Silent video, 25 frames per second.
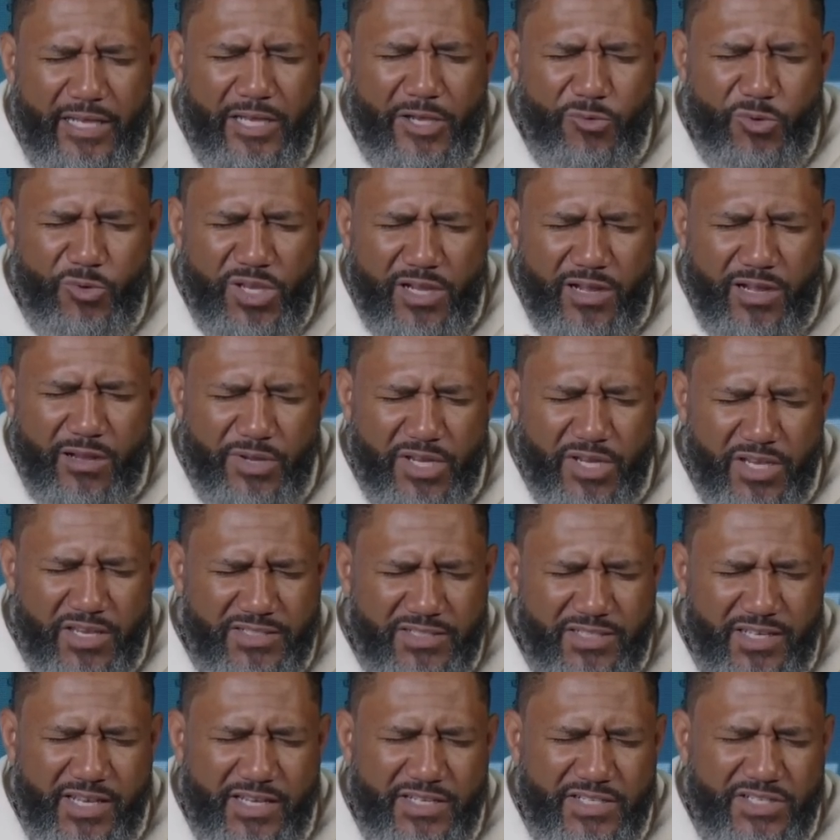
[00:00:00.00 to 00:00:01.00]
We come
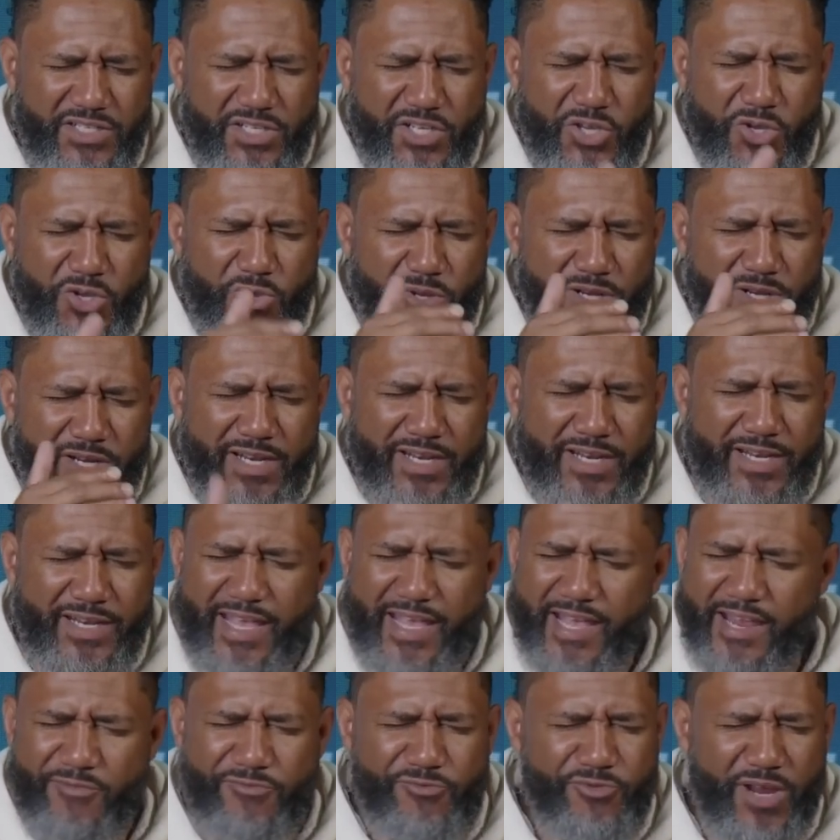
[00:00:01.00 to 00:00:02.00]
against insecurity in
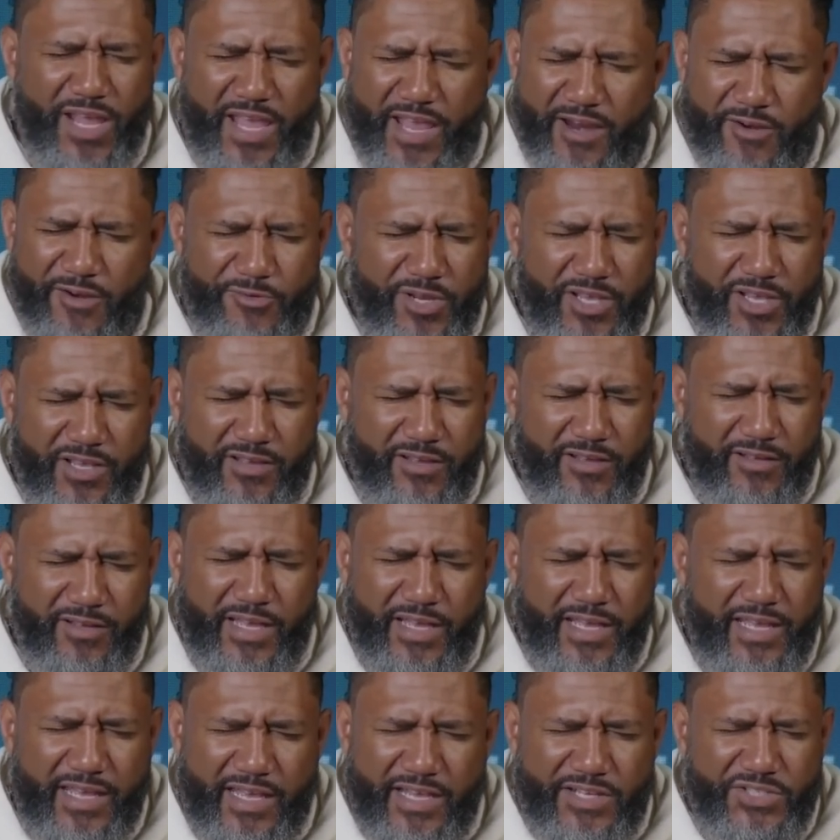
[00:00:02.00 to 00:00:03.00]
every area,
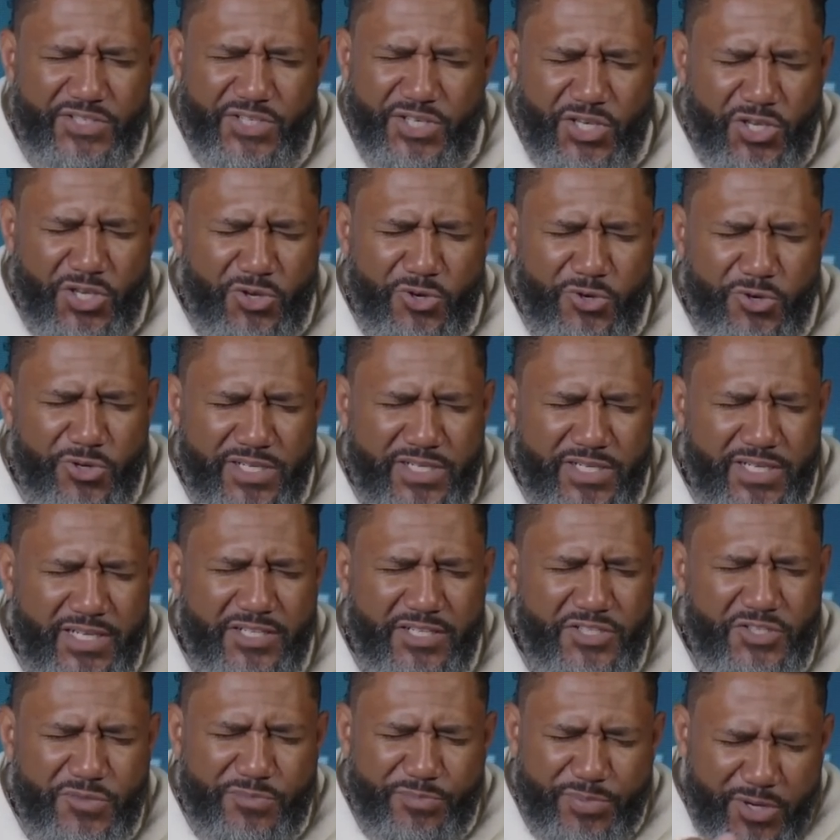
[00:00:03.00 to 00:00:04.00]
insecurity,
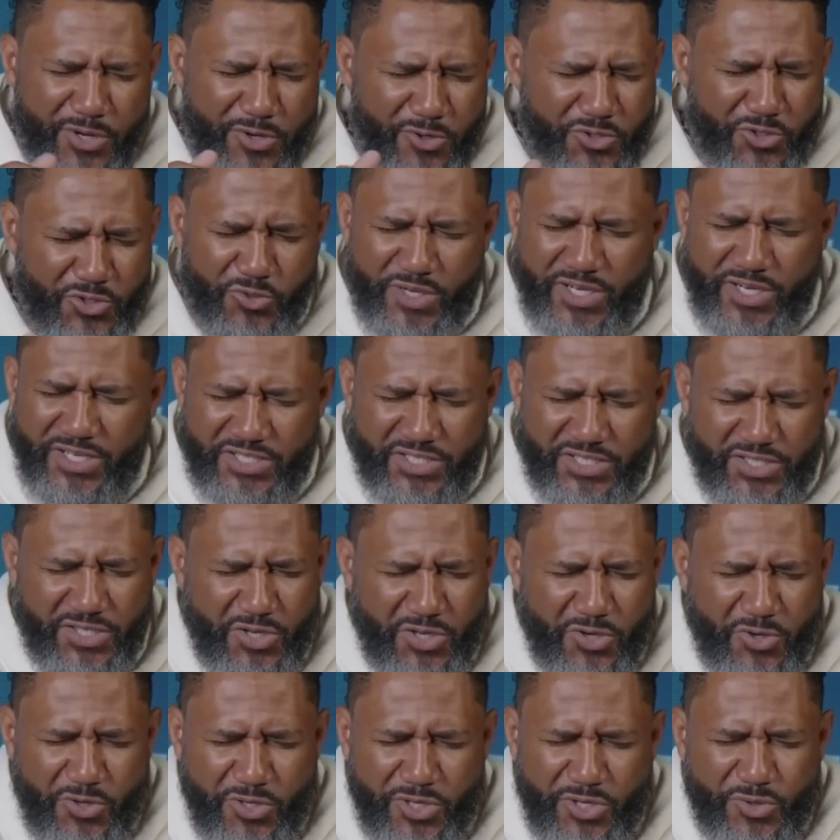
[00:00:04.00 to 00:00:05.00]
spiritual
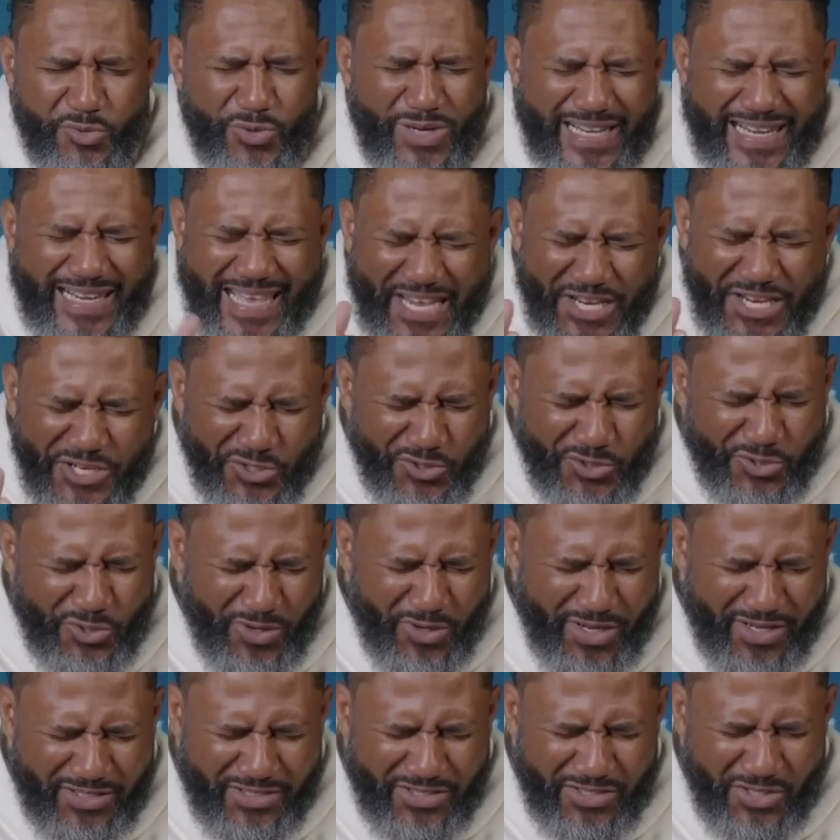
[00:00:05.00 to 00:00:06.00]
insecurity, relational
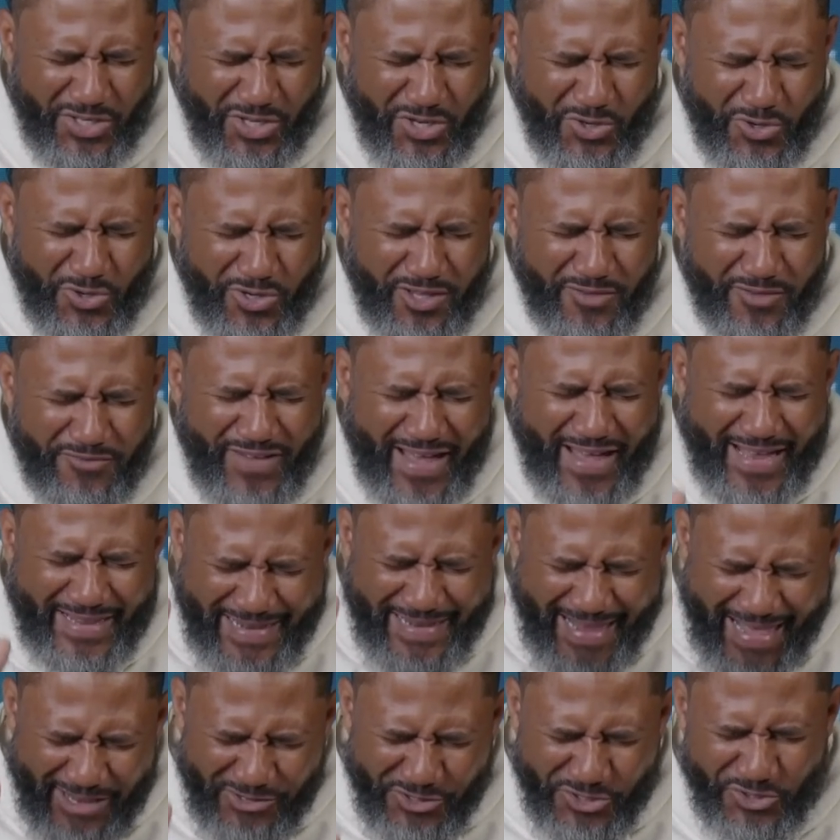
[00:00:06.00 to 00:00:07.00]
insecurity,
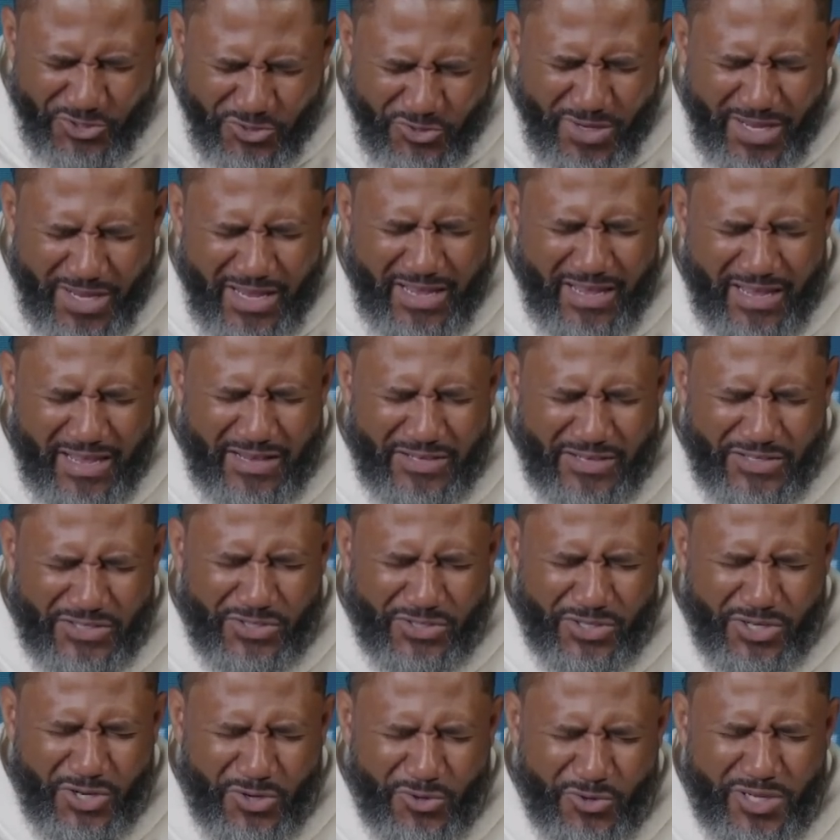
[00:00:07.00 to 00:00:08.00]
financial
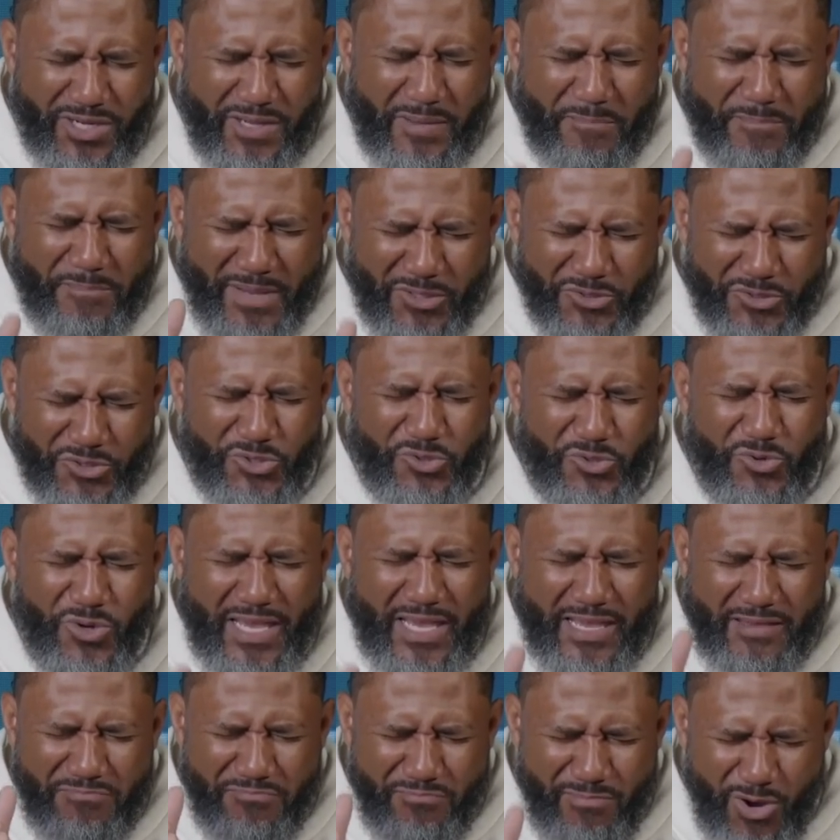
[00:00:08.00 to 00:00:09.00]
insecurity, mental,
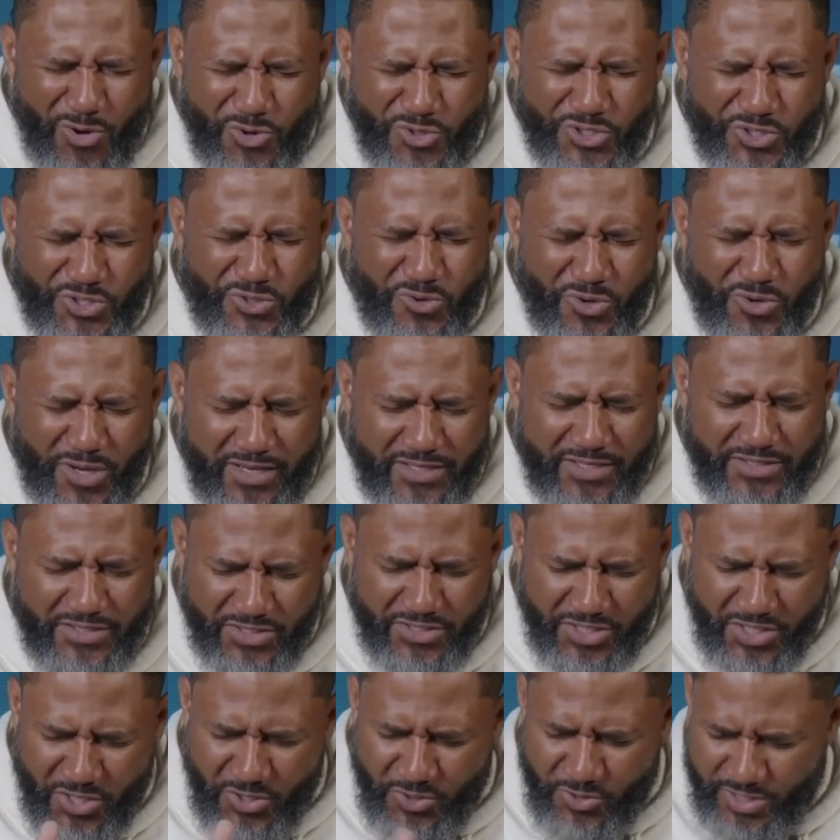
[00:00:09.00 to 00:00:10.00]
emotional
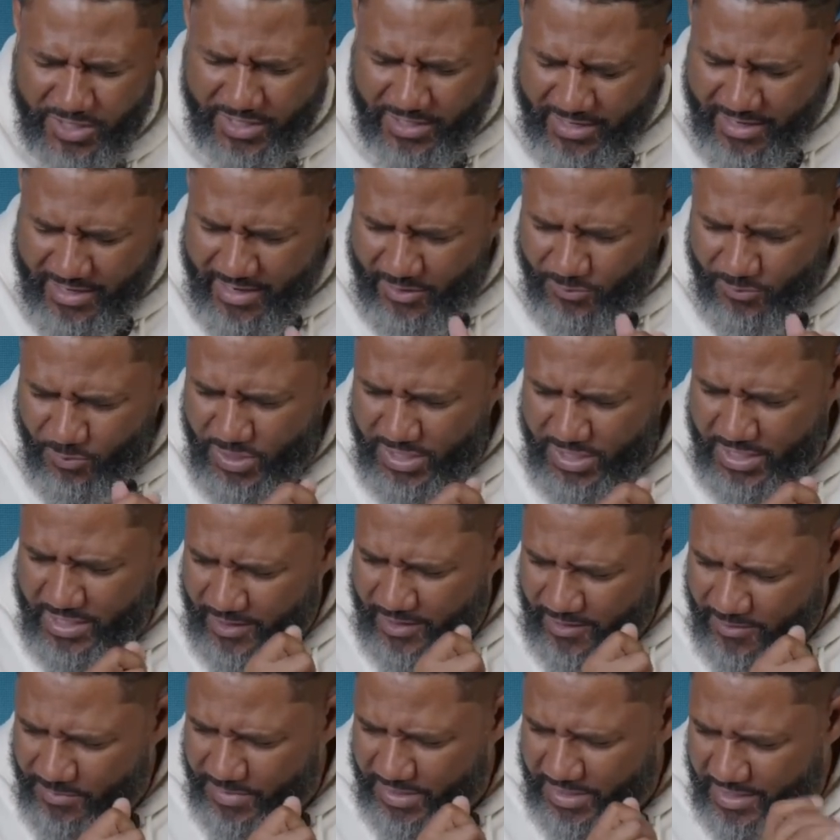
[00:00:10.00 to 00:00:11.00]
insecurity. God, we
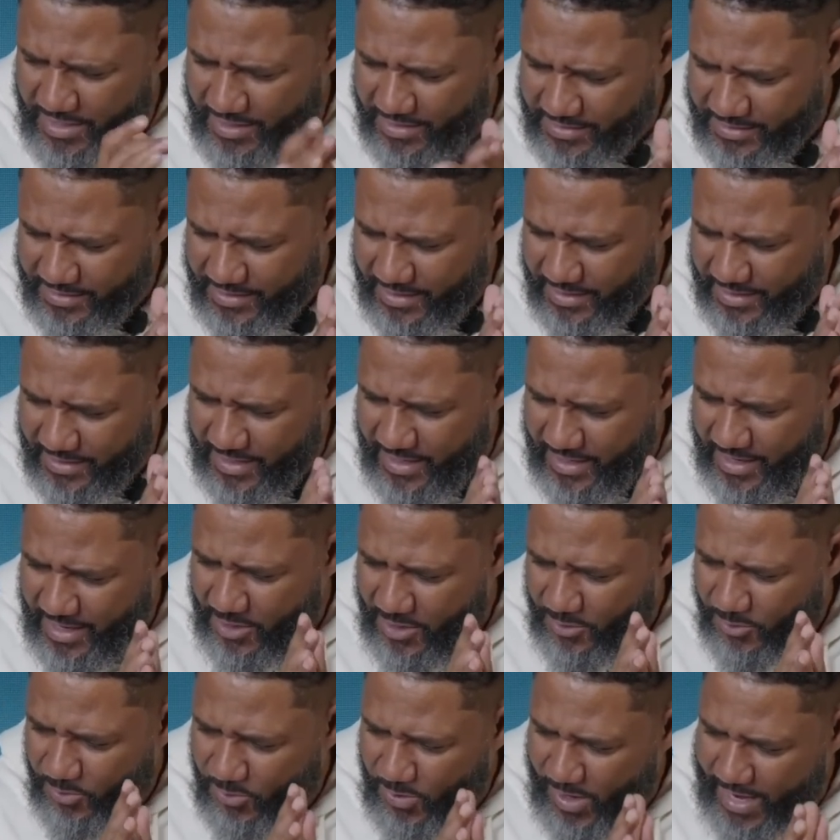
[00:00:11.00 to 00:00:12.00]
come against it
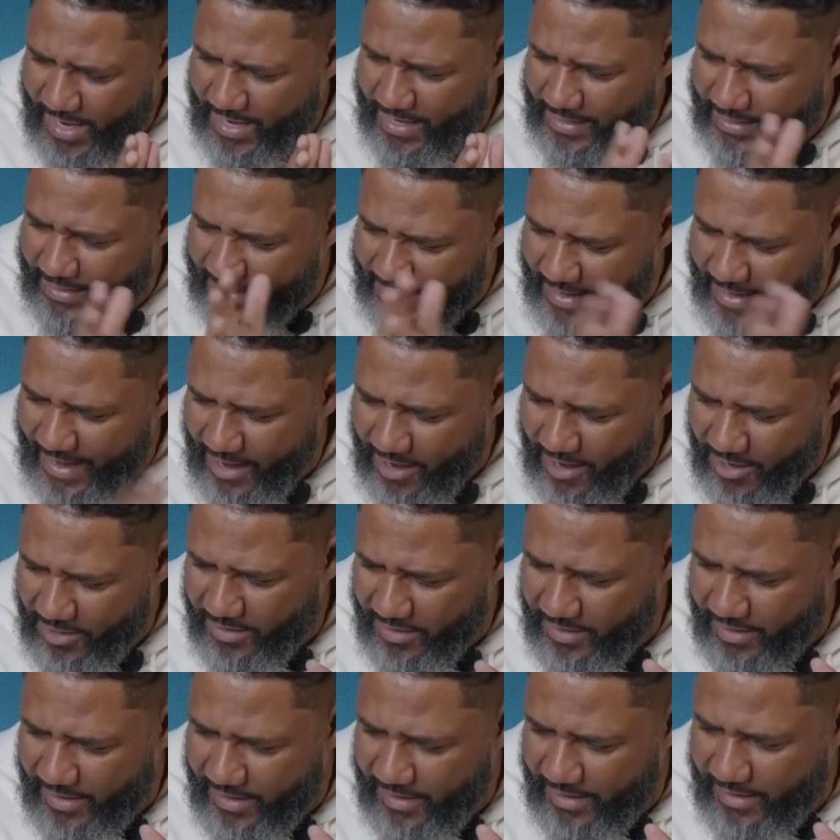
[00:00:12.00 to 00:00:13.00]
right now,
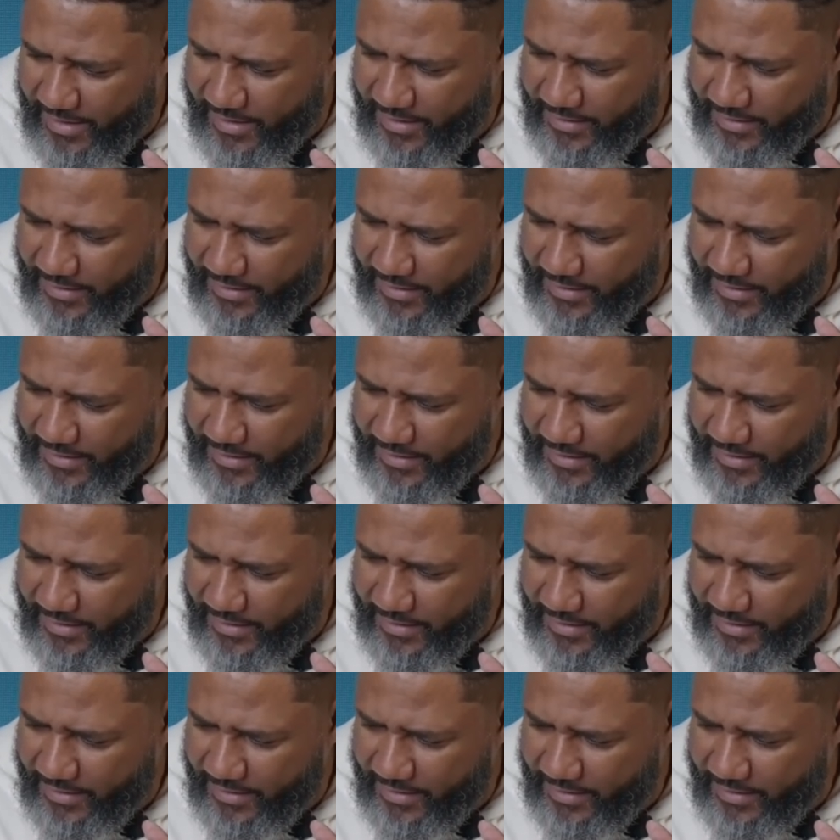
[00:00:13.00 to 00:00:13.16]
God.